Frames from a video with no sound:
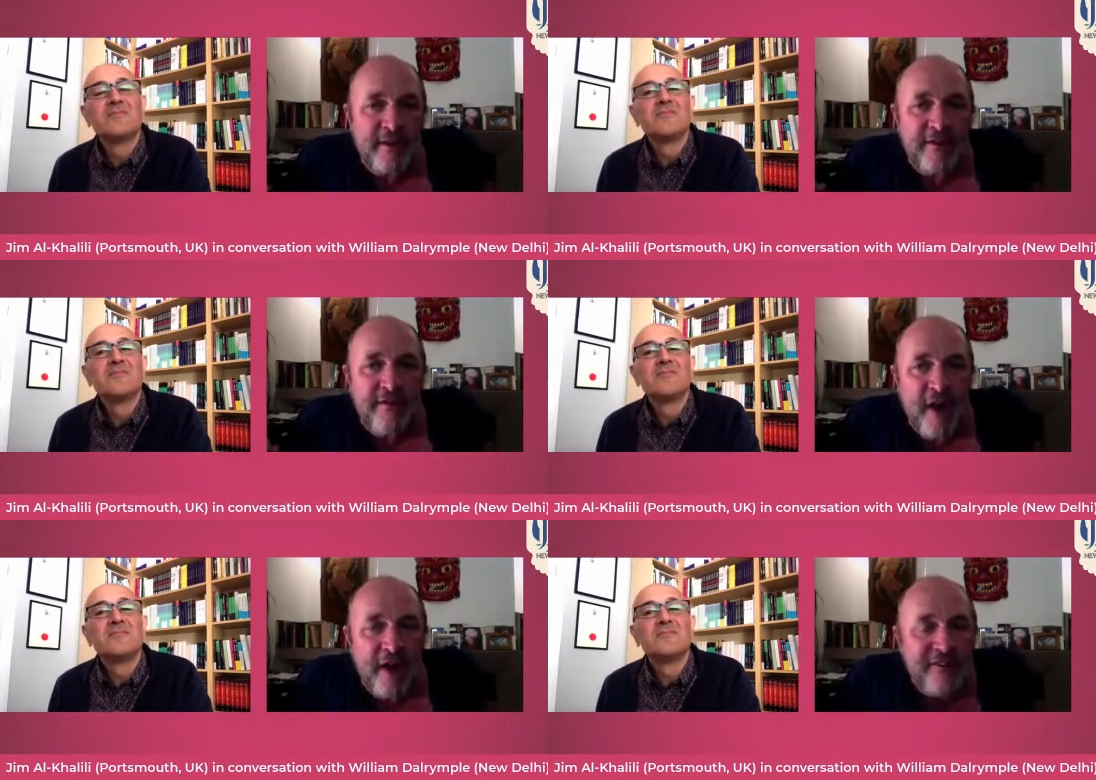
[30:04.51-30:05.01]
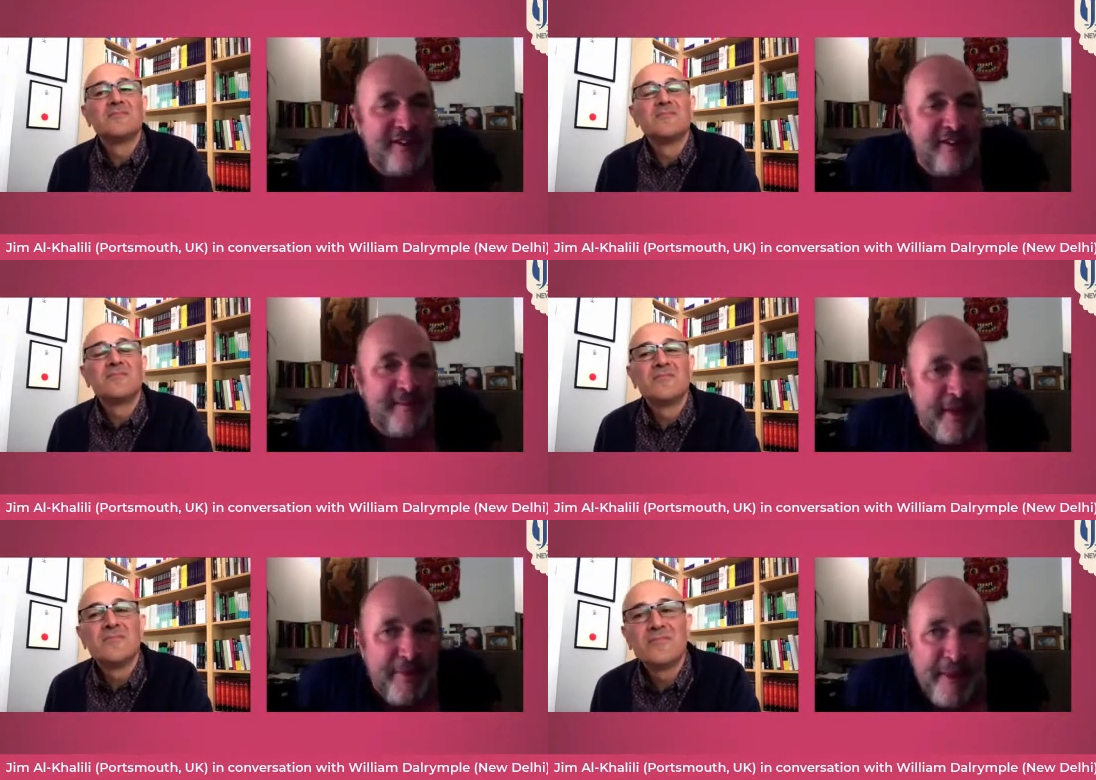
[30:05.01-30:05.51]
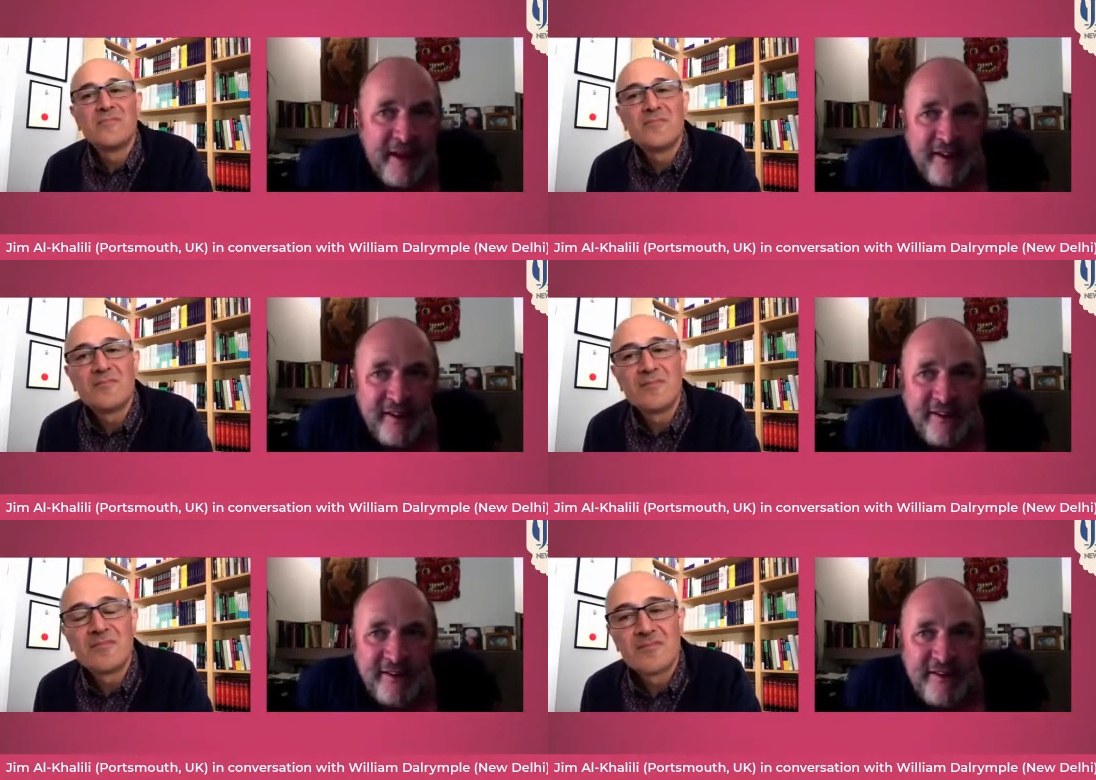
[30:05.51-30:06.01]
Speaker 1: the advances in
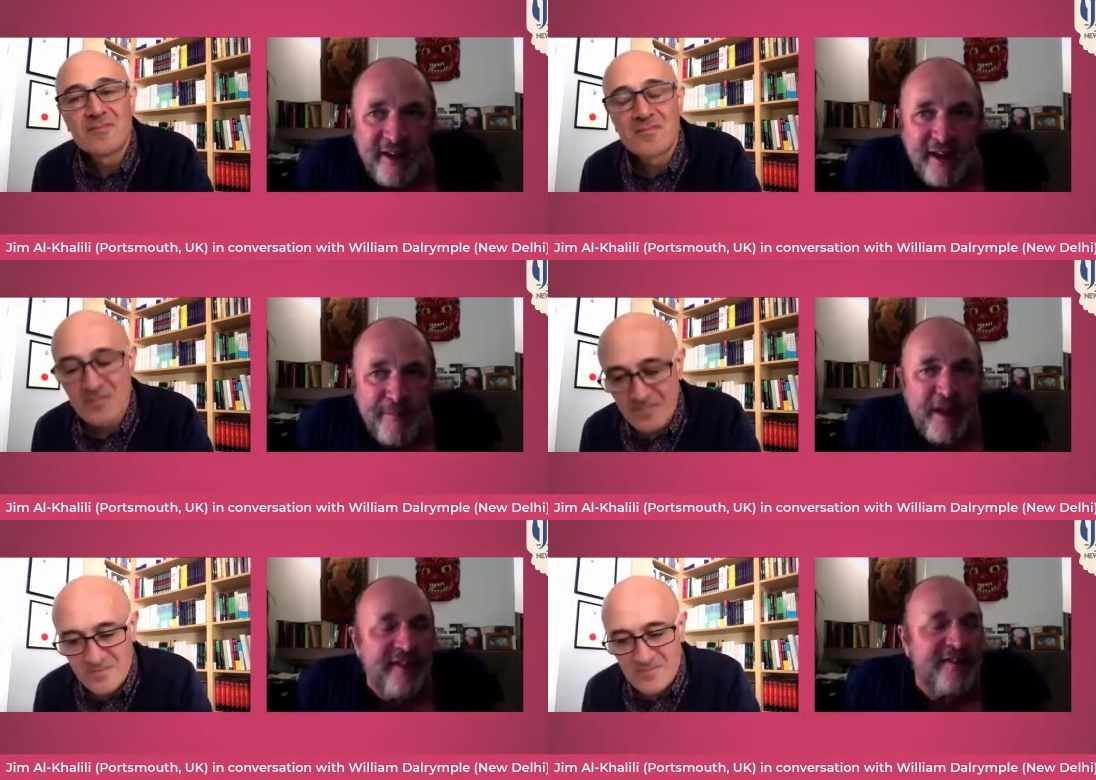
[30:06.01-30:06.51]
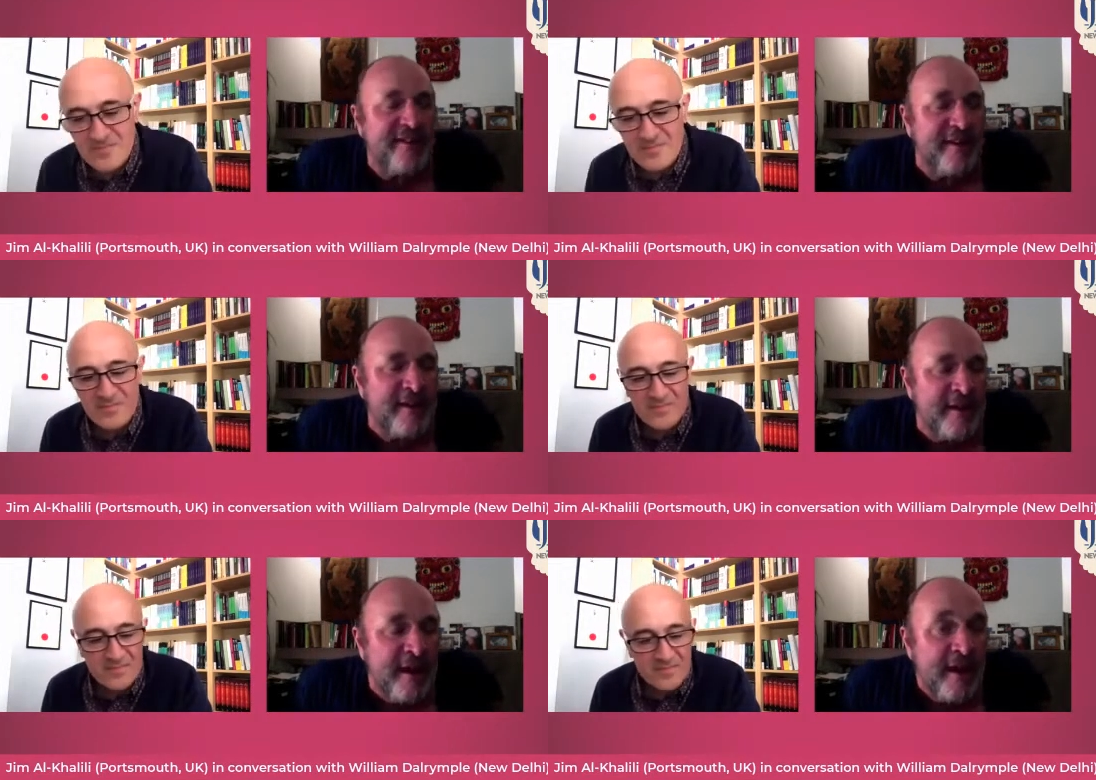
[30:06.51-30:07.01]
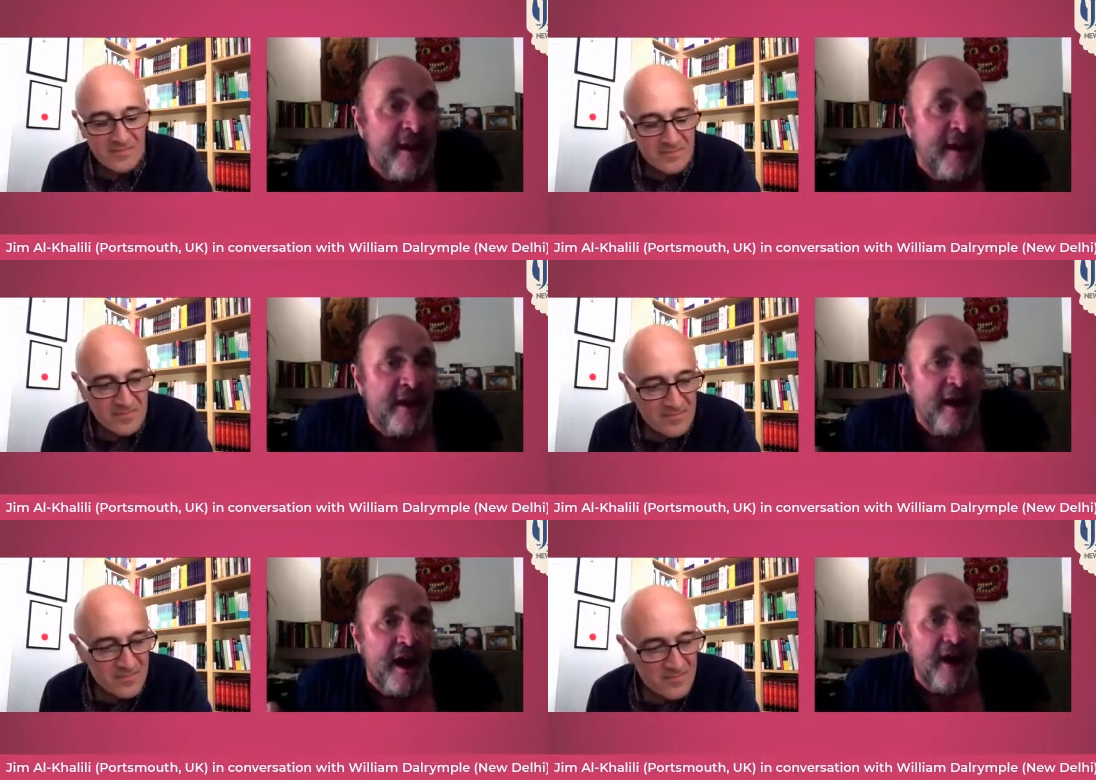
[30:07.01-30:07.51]
mathematics that take place in
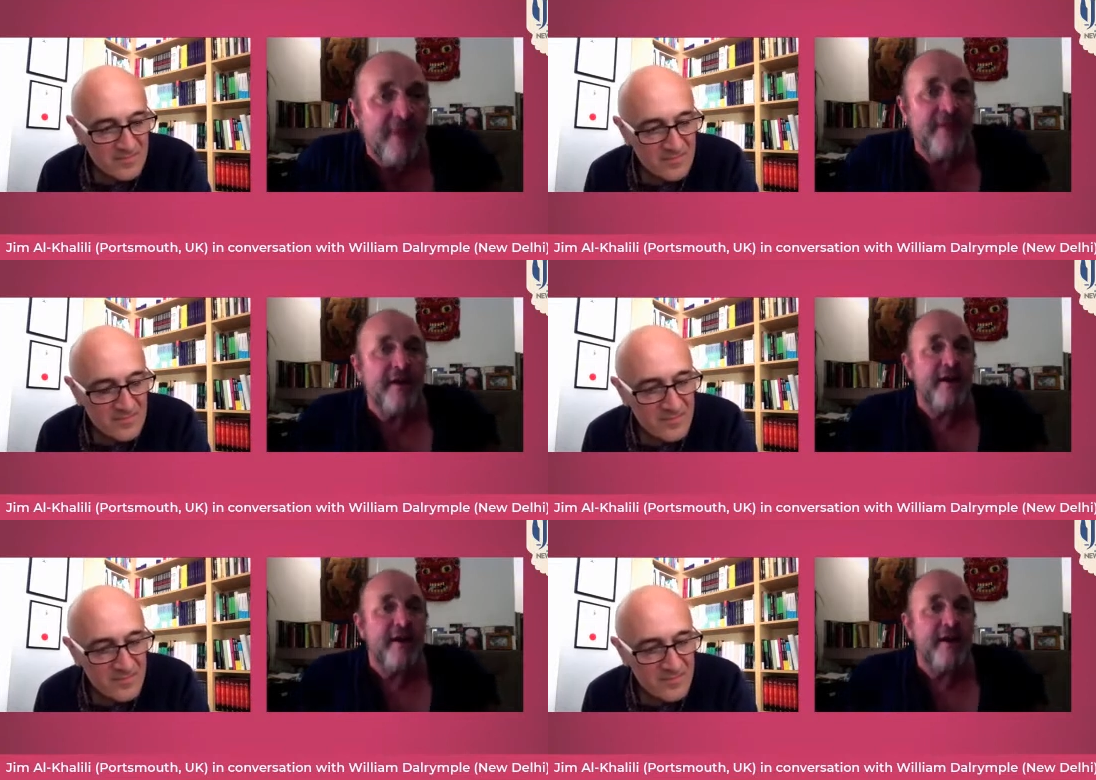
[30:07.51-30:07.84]
uh,